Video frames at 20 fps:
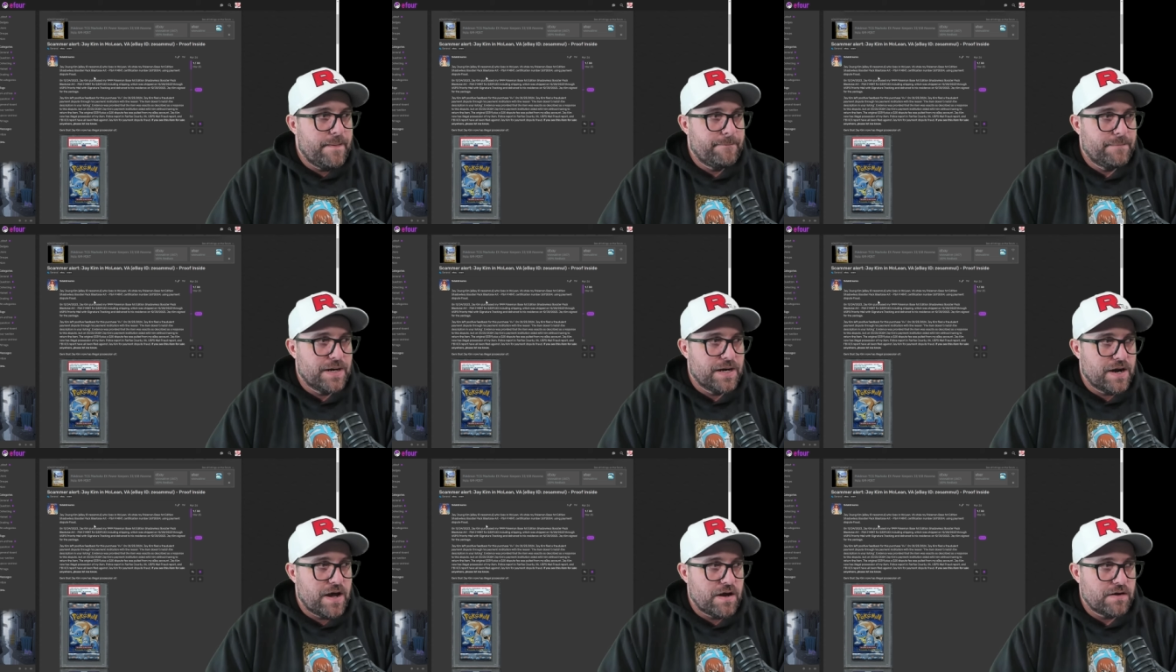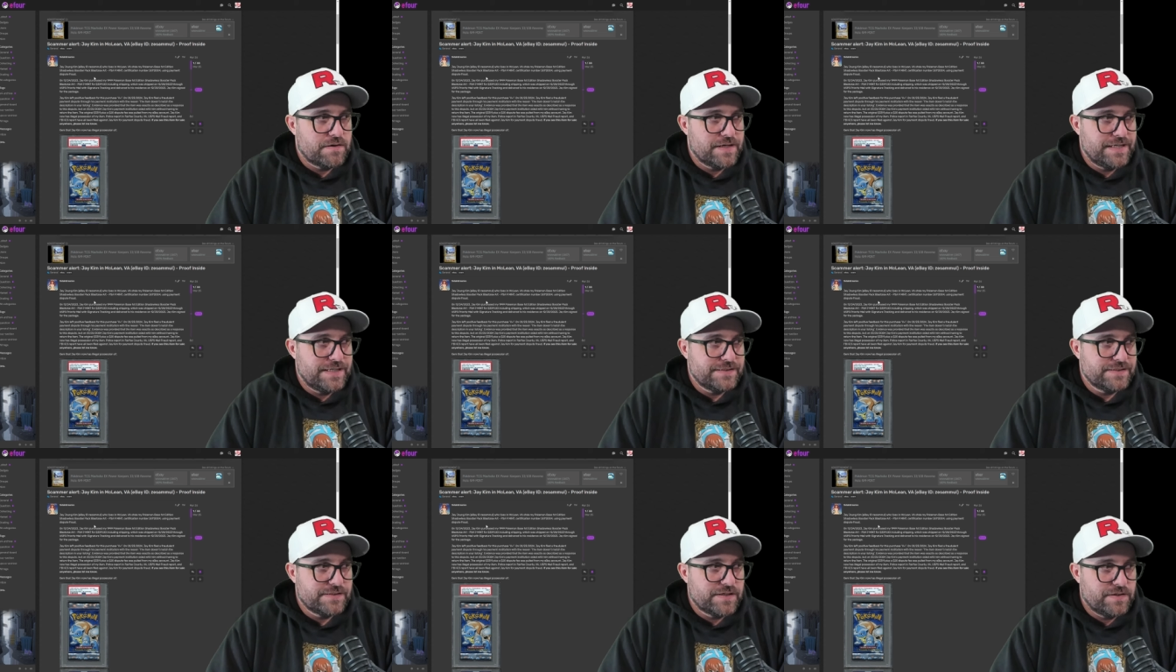block
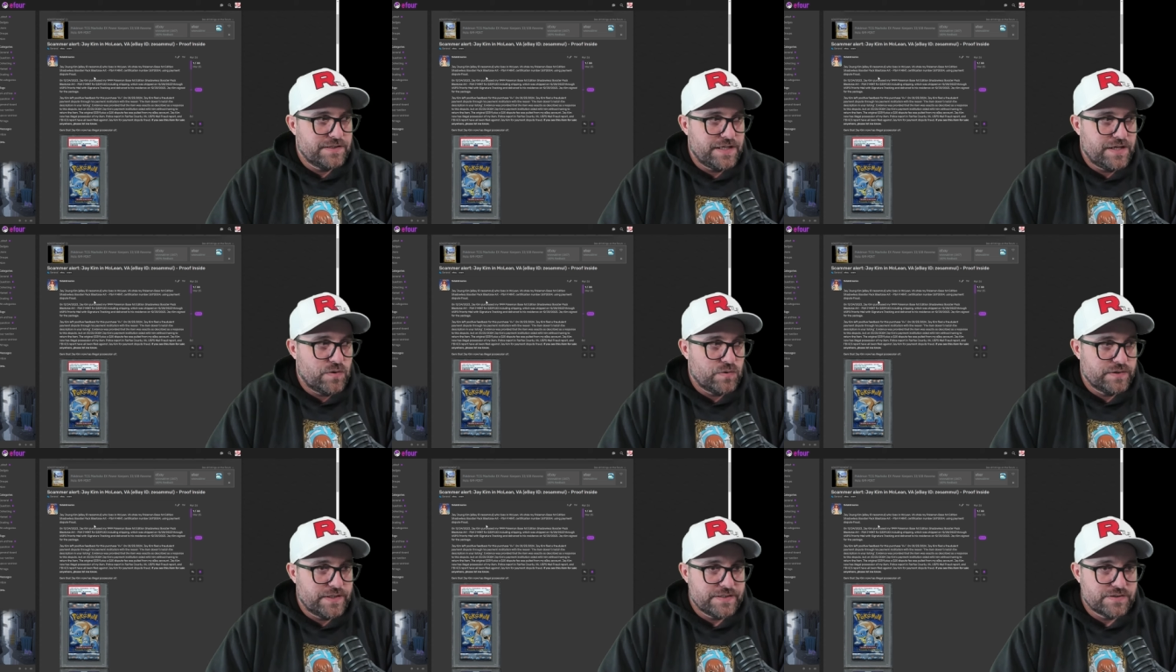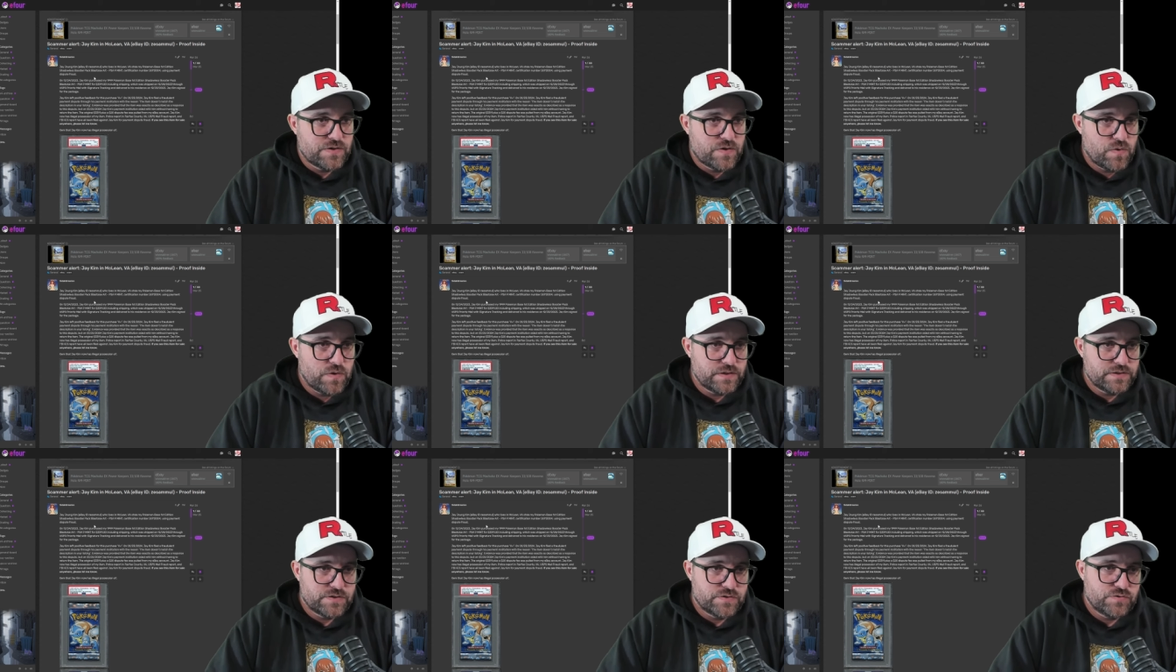list on the old
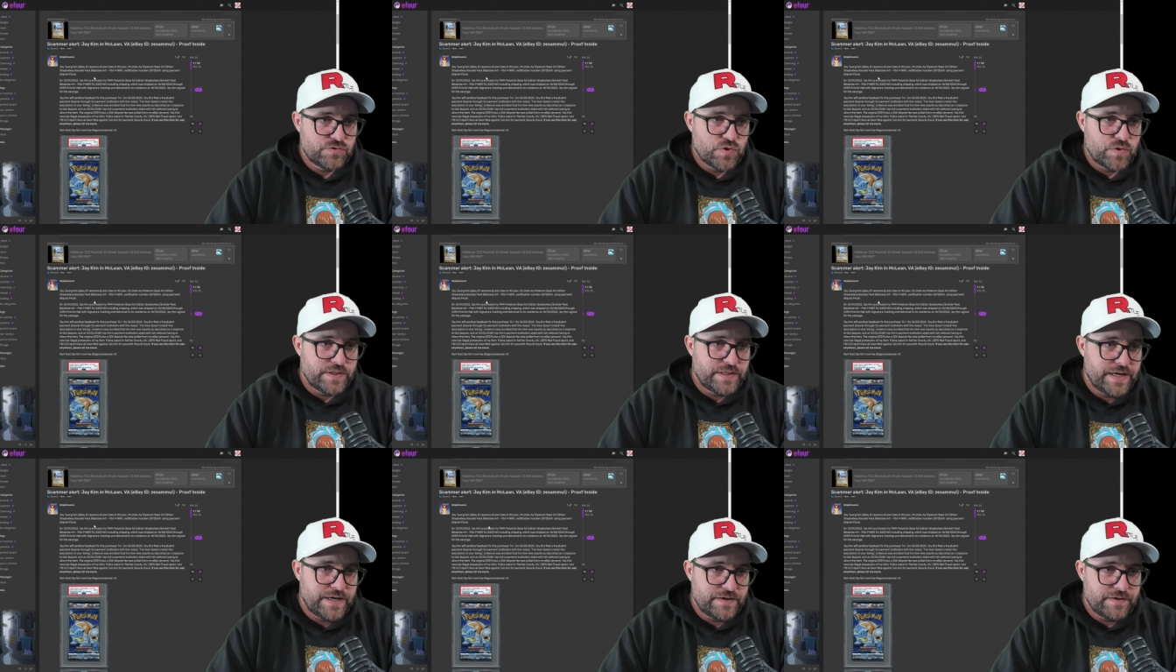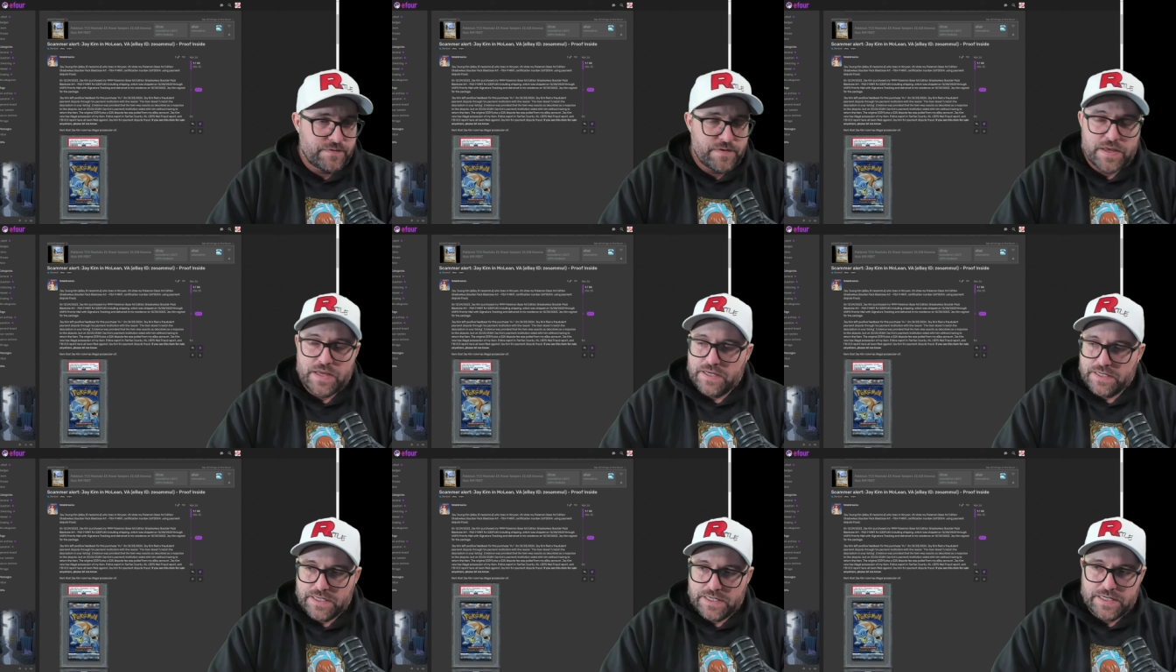Discord, so join there,
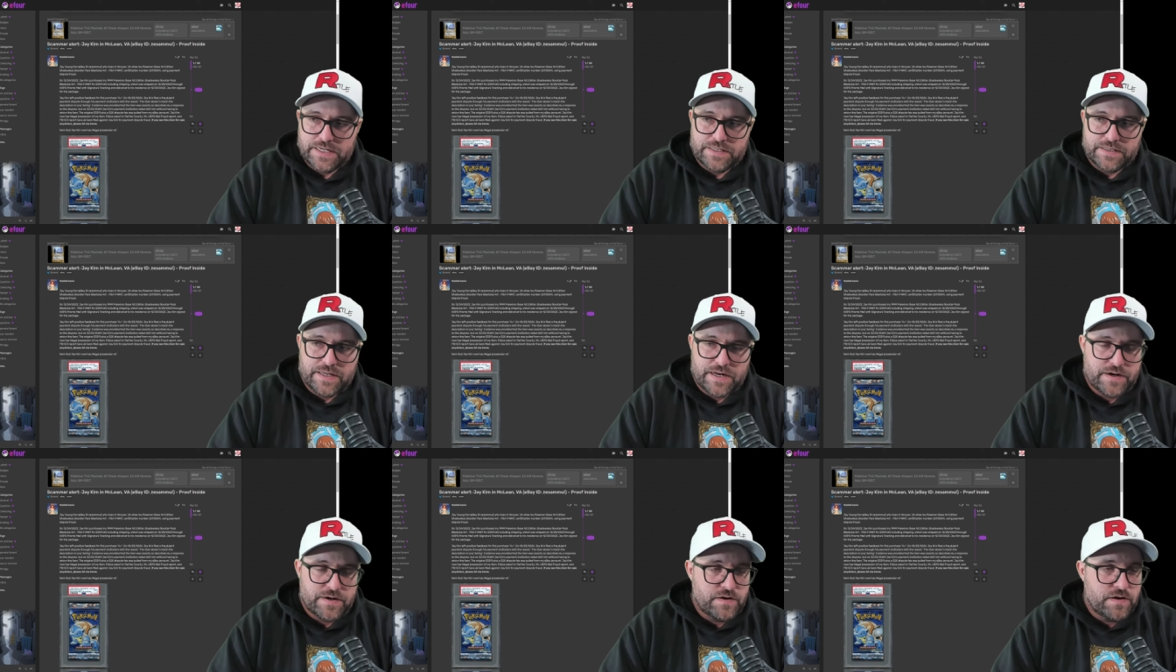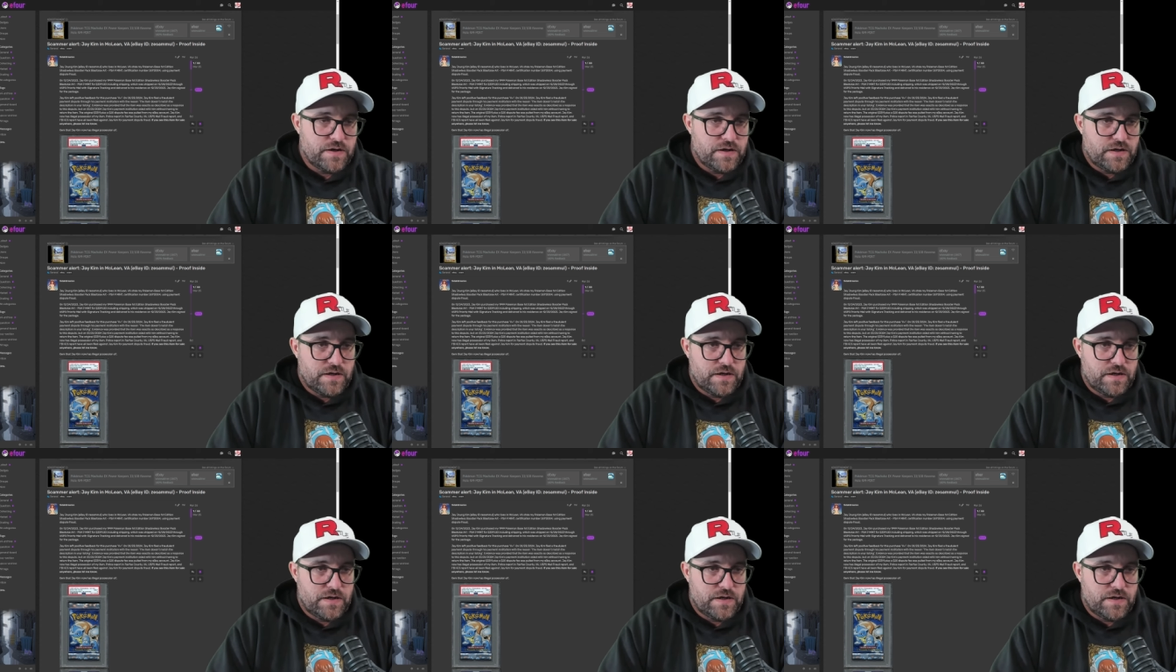get in there.